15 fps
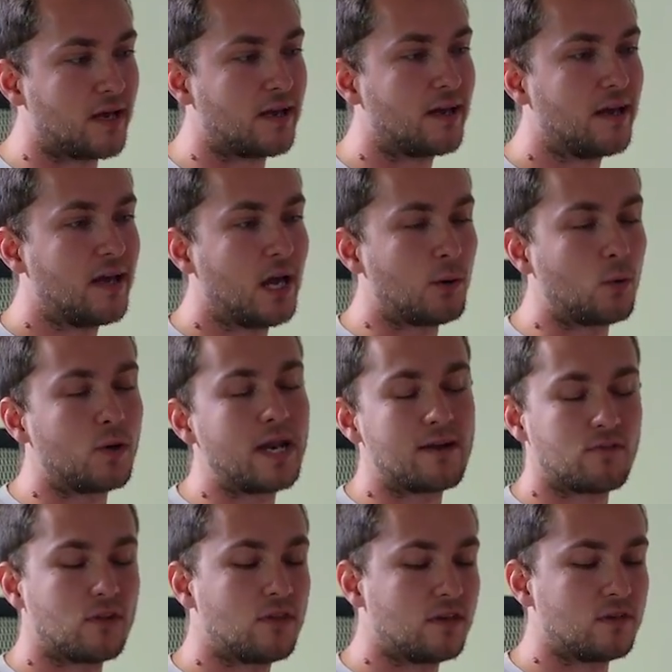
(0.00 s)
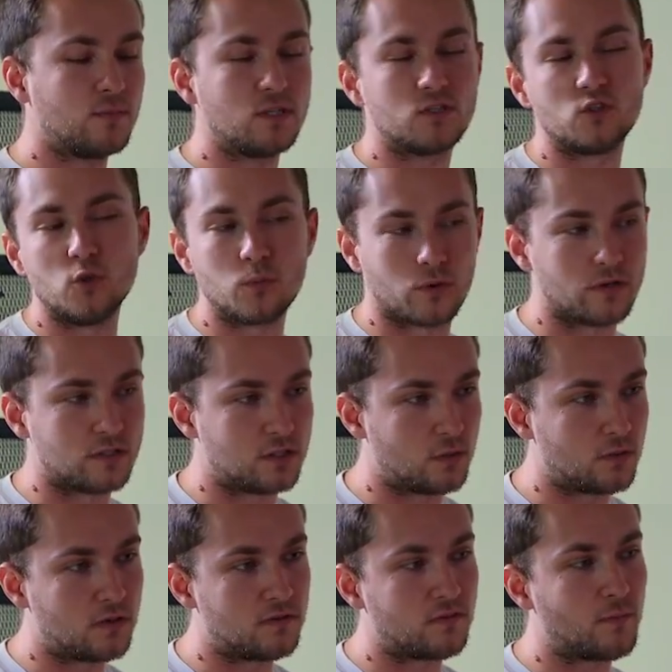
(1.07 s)
And we want everything to be super
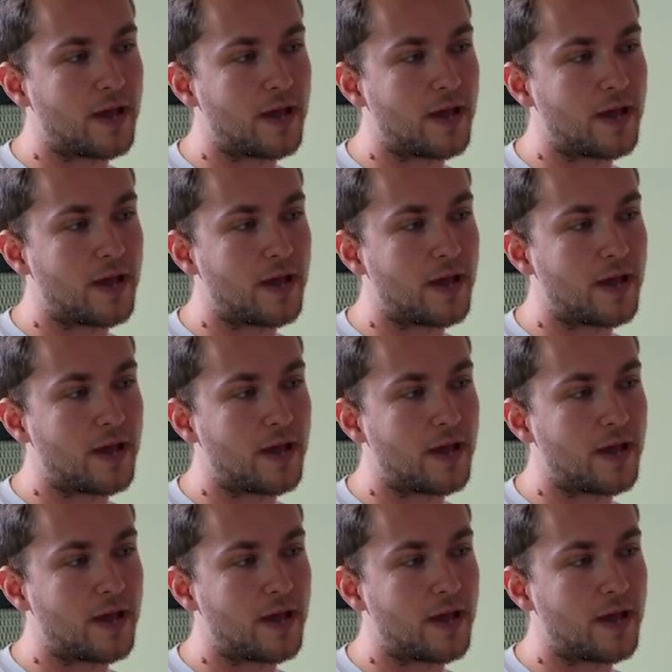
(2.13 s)
intuitive.